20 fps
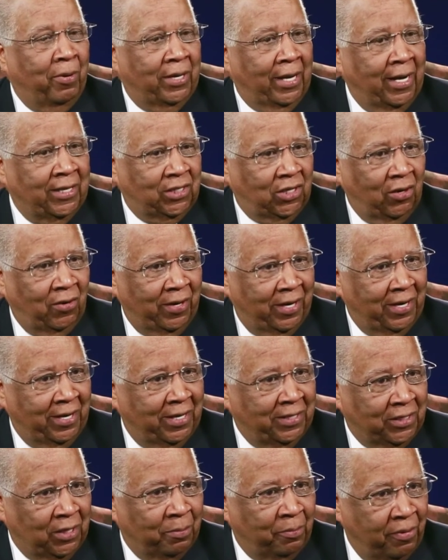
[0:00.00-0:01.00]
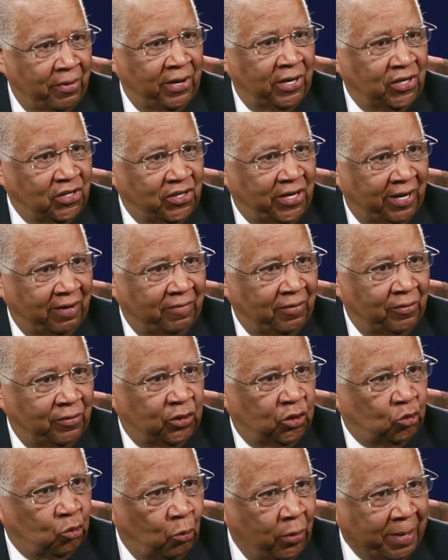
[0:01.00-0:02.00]
I started as apprentice devil,
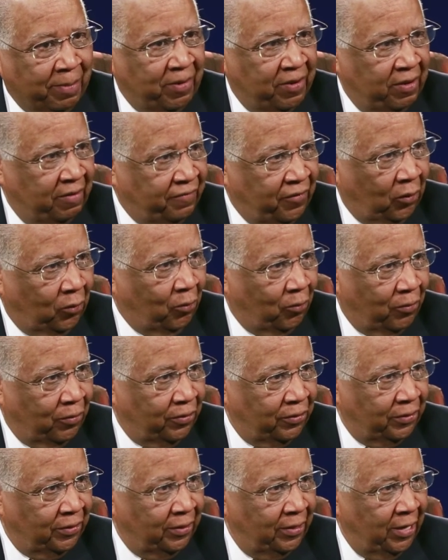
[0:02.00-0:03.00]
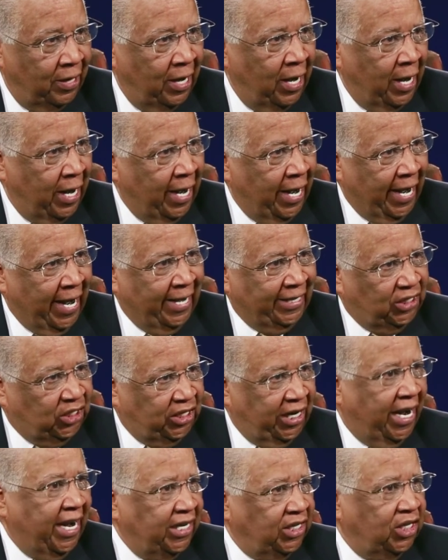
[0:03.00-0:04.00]
sweeping the floors and
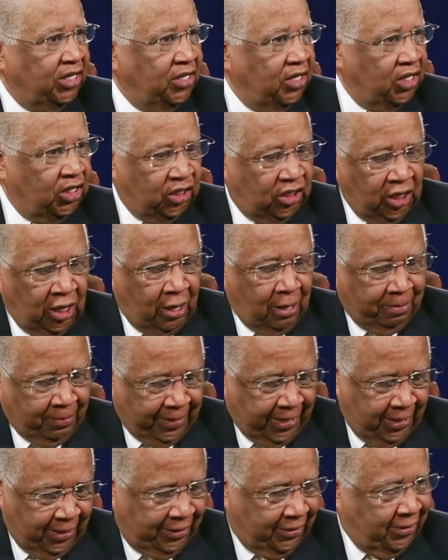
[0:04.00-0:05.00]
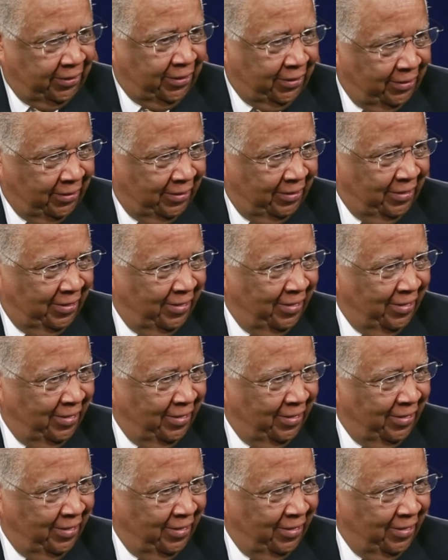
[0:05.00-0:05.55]
changing the job case